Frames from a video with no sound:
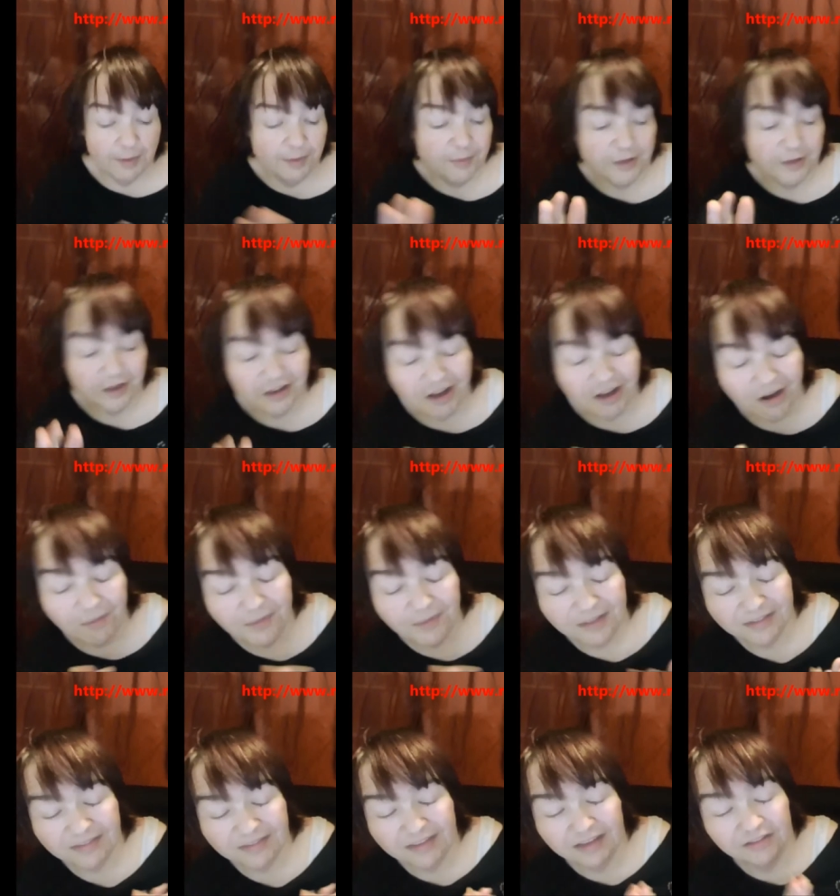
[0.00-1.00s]
may be a
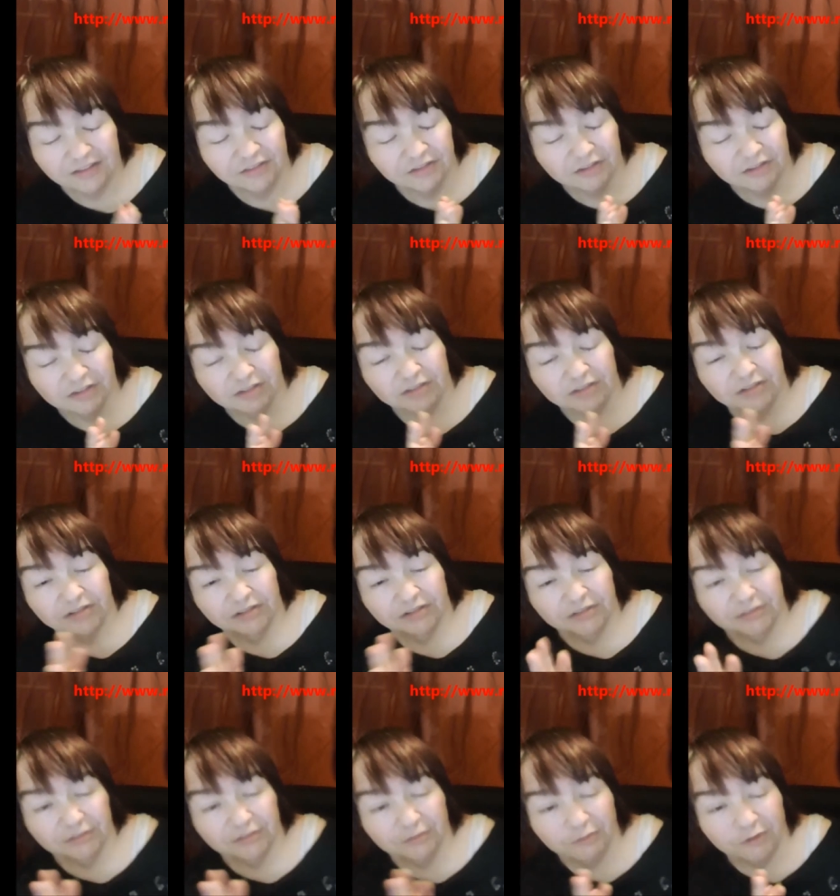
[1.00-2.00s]
comment section
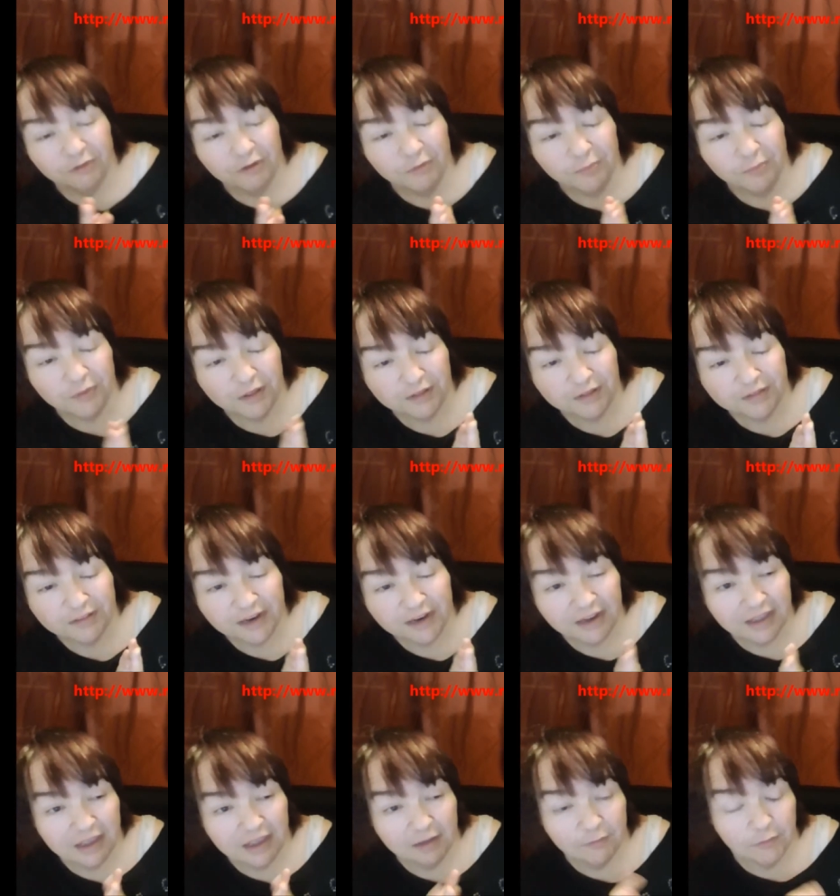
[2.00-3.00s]
when you place it. I
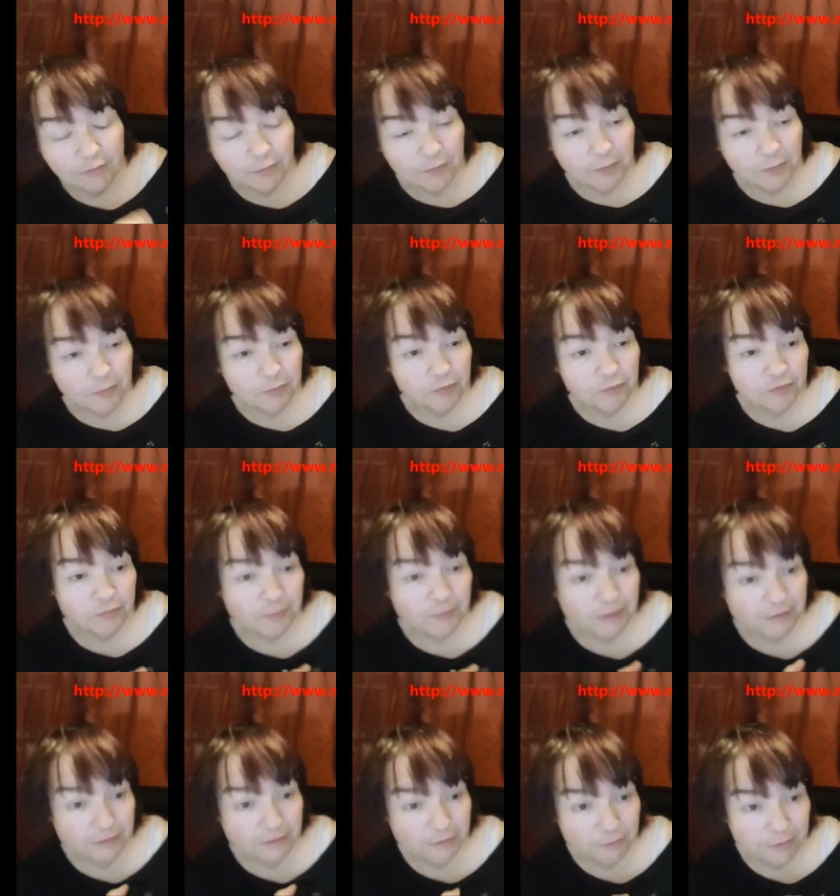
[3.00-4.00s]
can't remember. It's
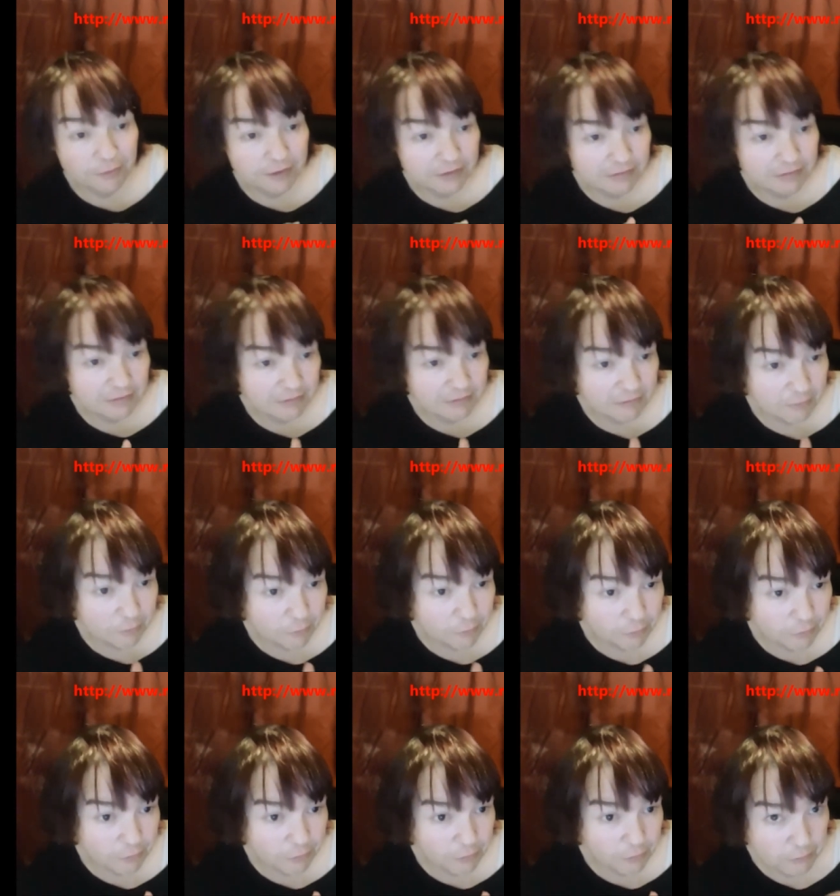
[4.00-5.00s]
been two weeks since I
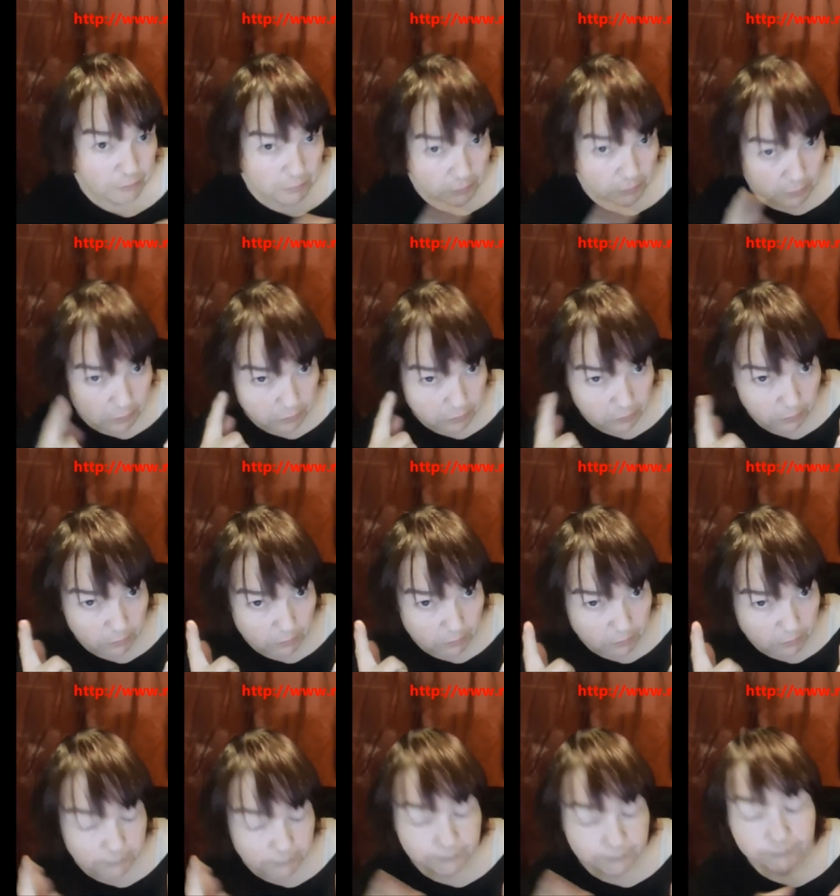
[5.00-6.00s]
ordered.
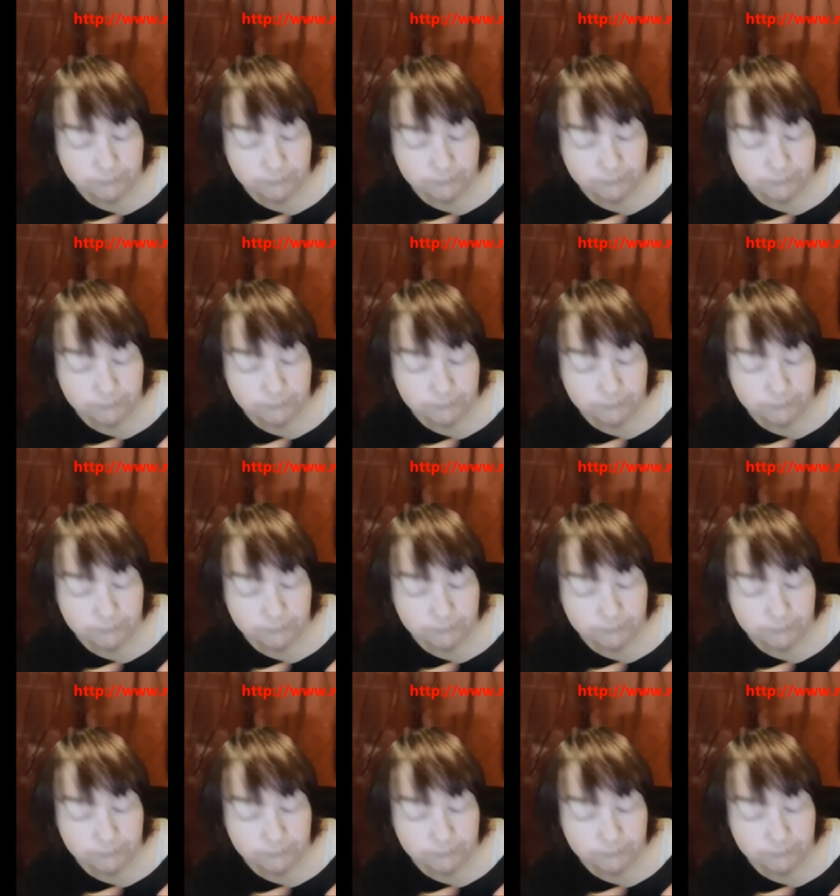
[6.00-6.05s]
So,